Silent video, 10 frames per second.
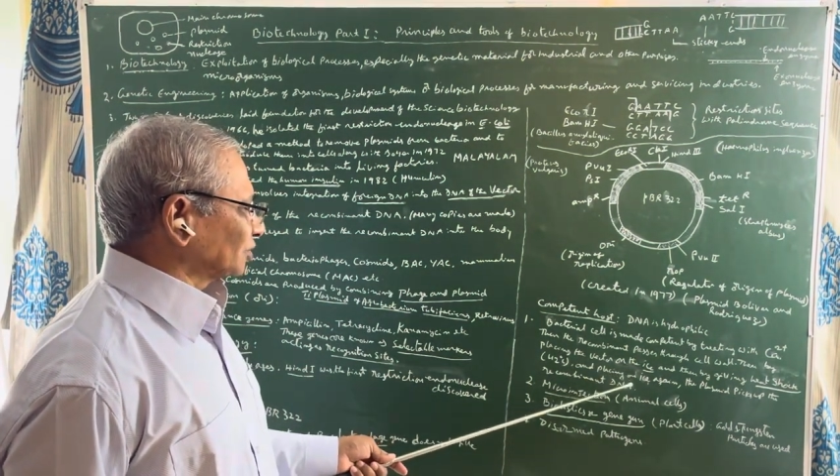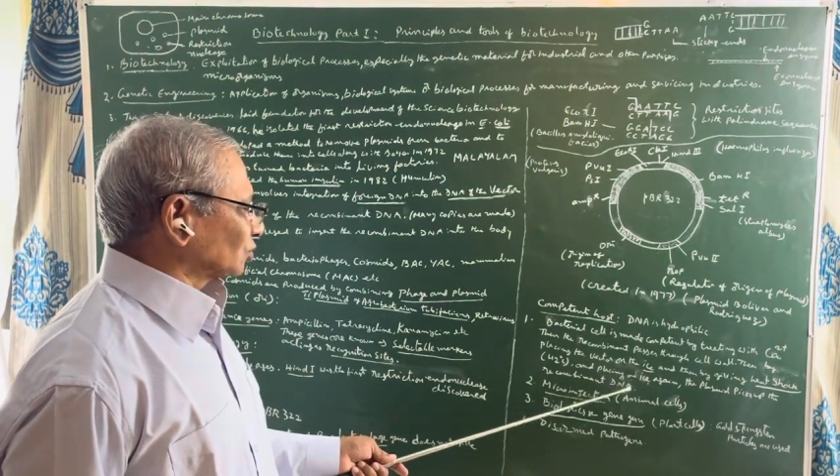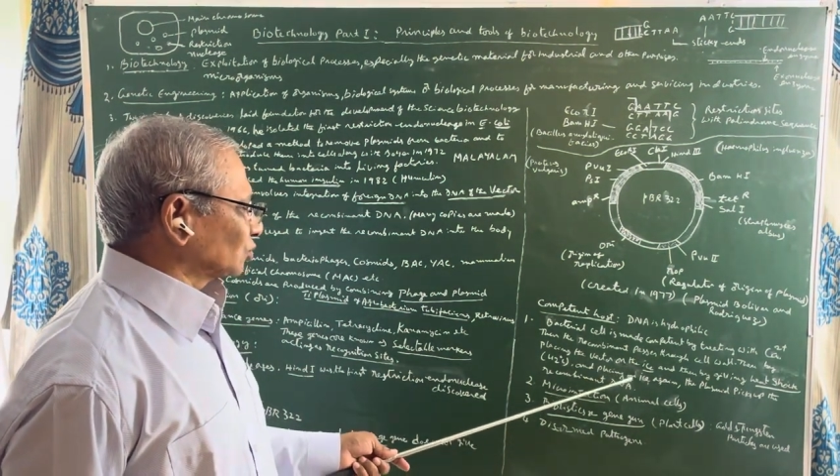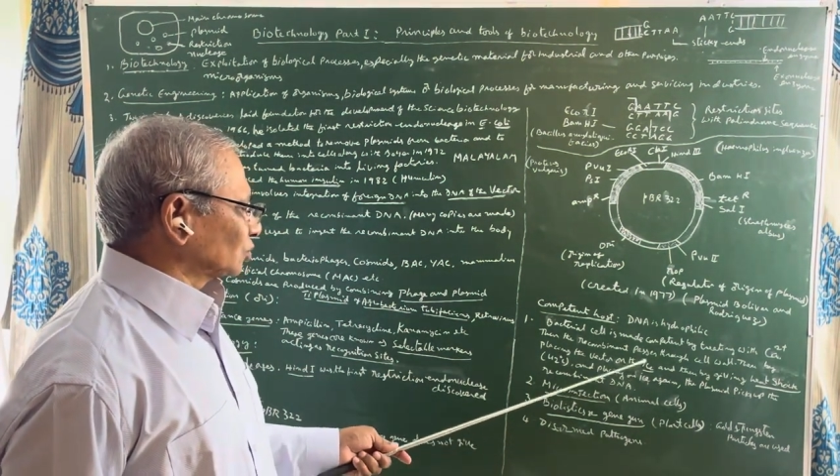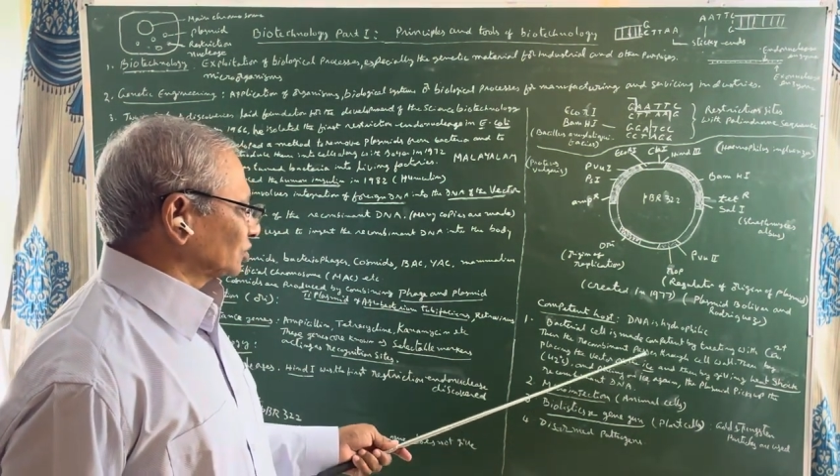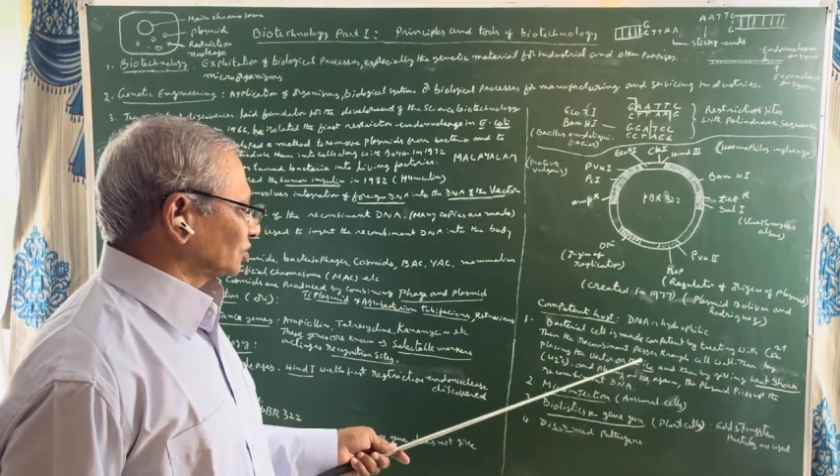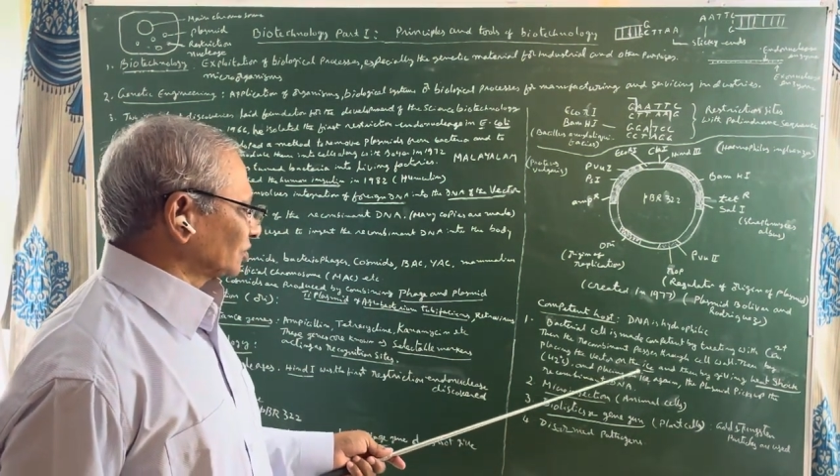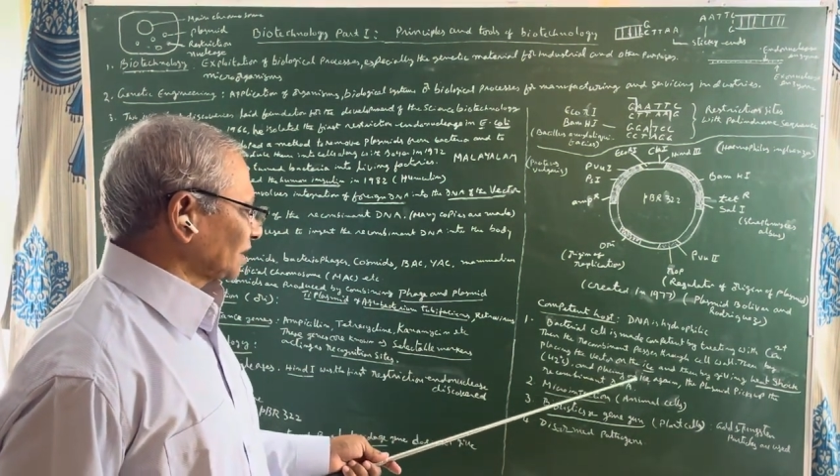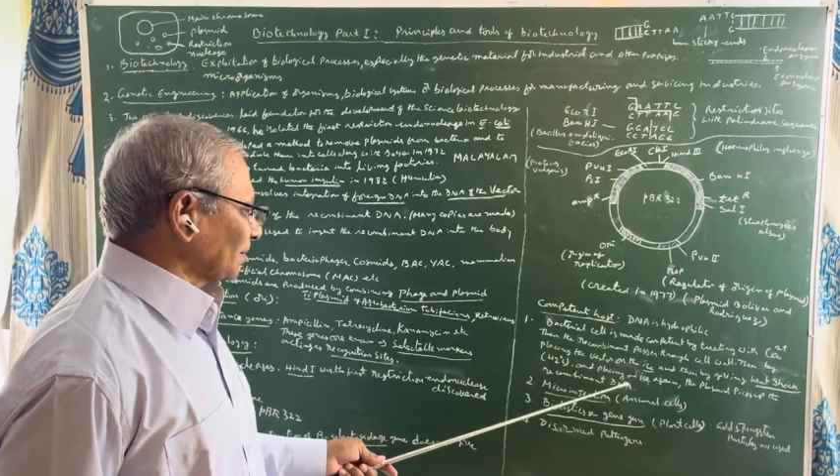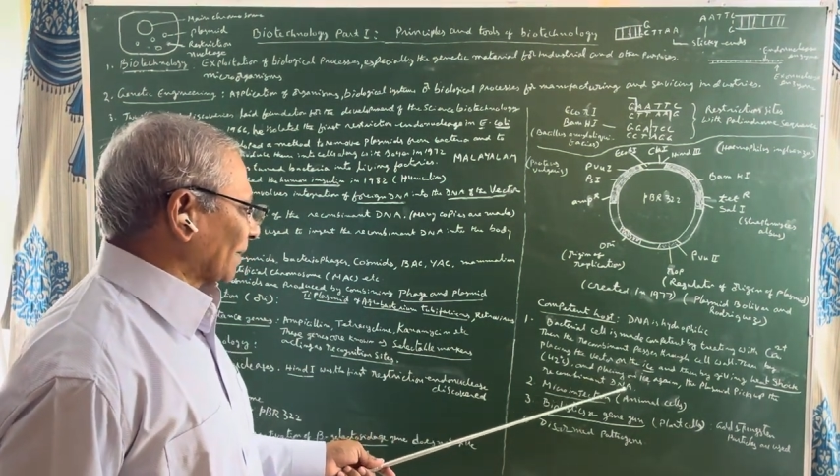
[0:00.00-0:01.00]
introduced into
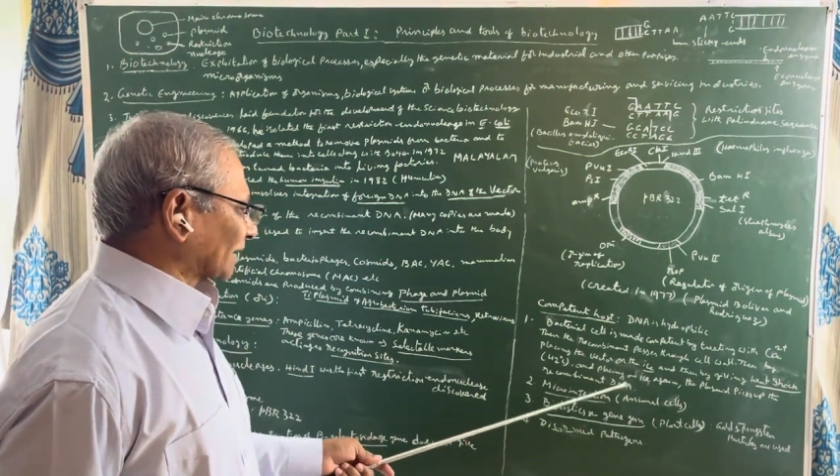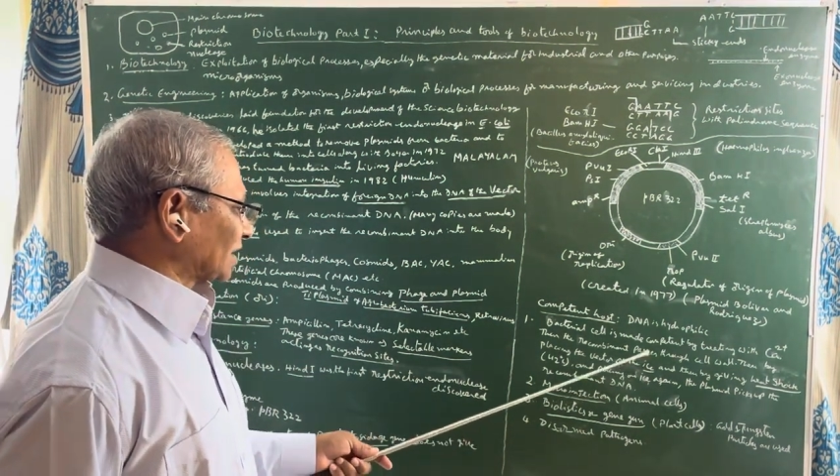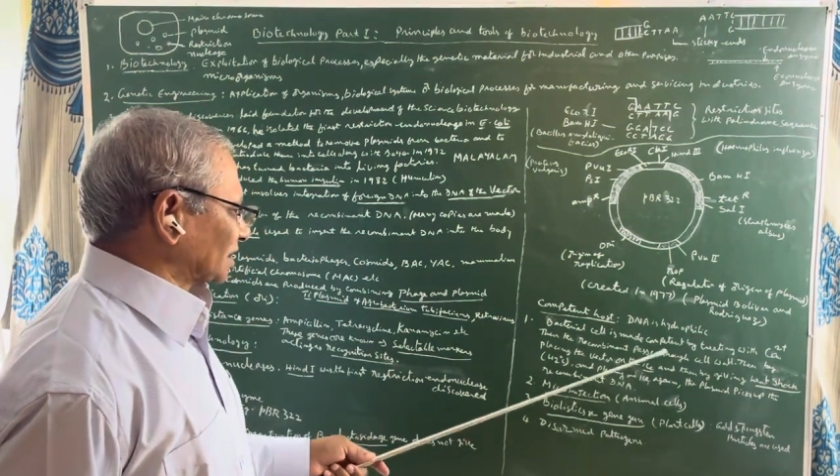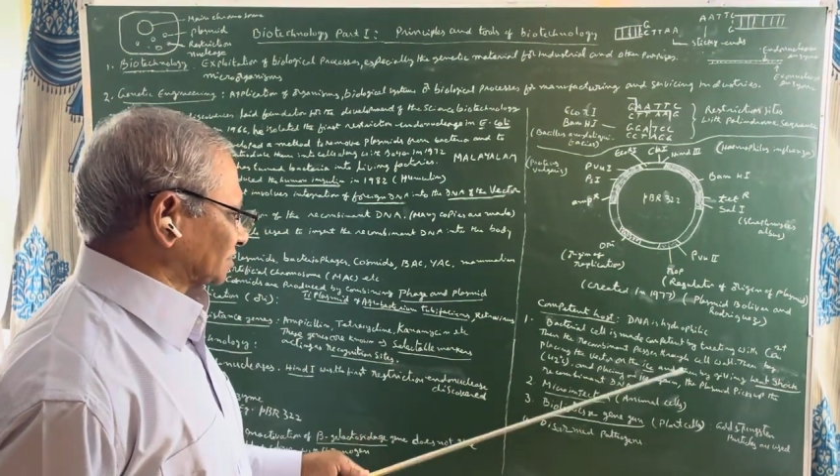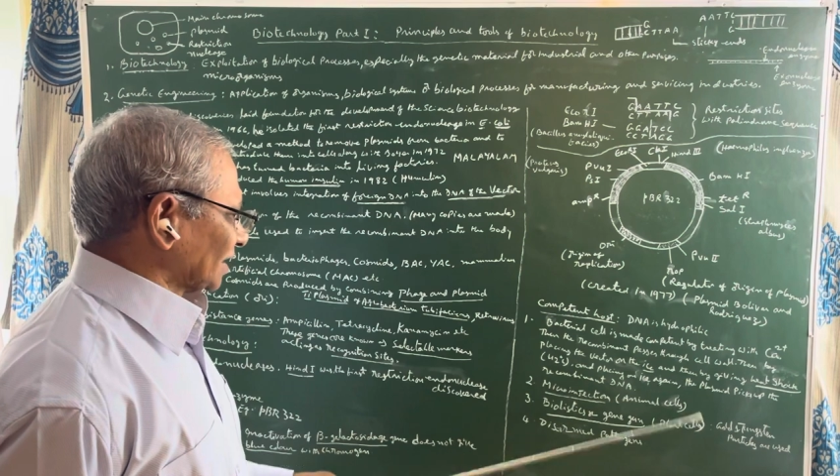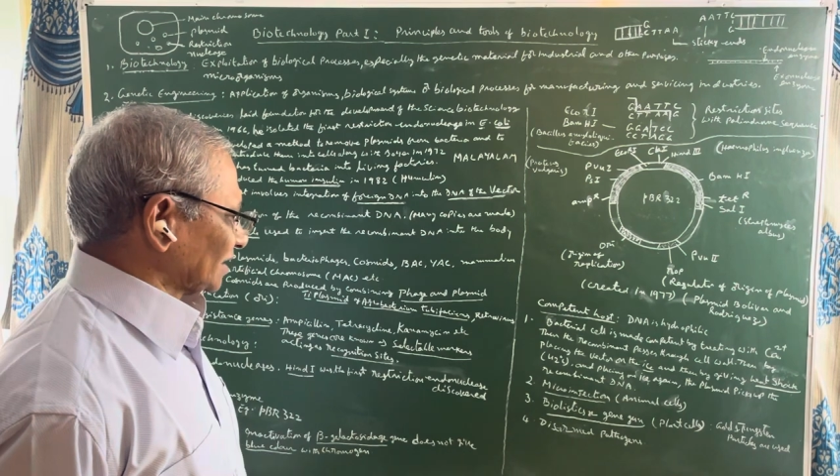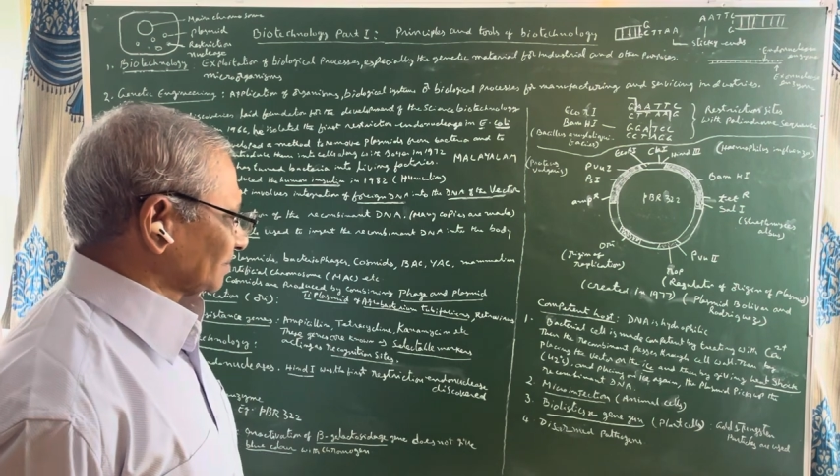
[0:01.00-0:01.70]
the bacterial cell.